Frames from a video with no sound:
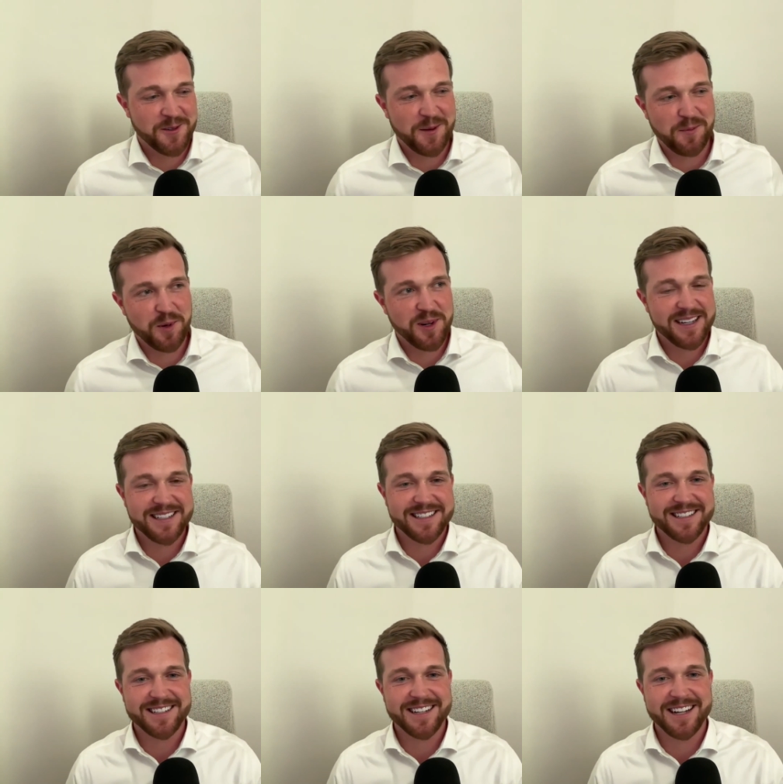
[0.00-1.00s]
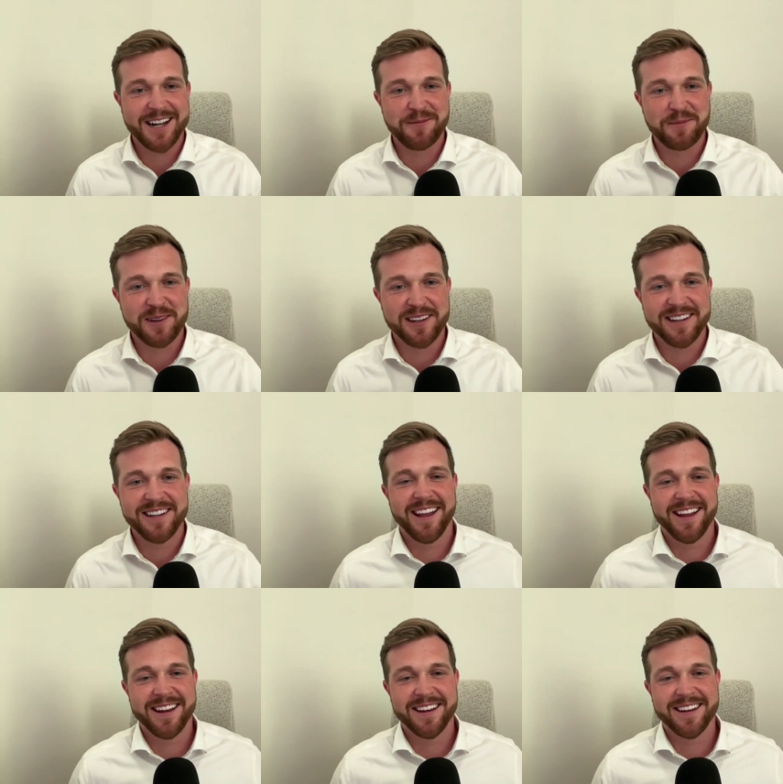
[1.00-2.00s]
a pre-existing company
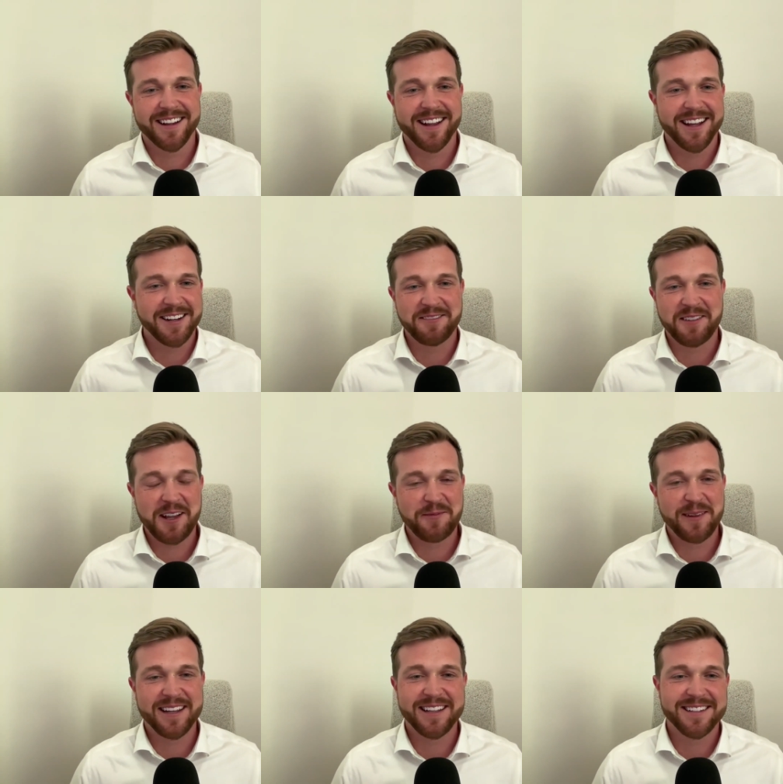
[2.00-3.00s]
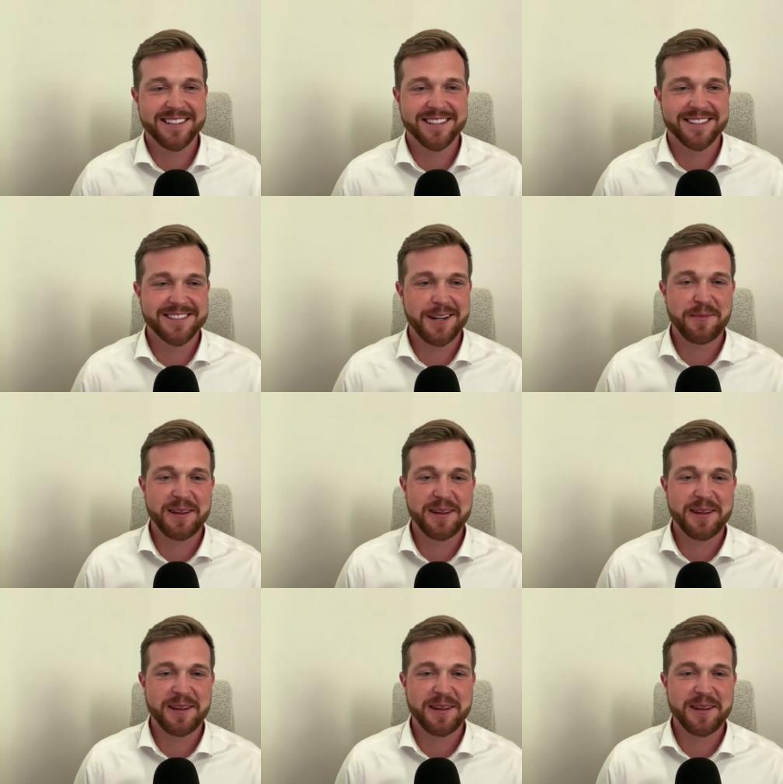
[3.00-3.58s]
and kind of coming into stepping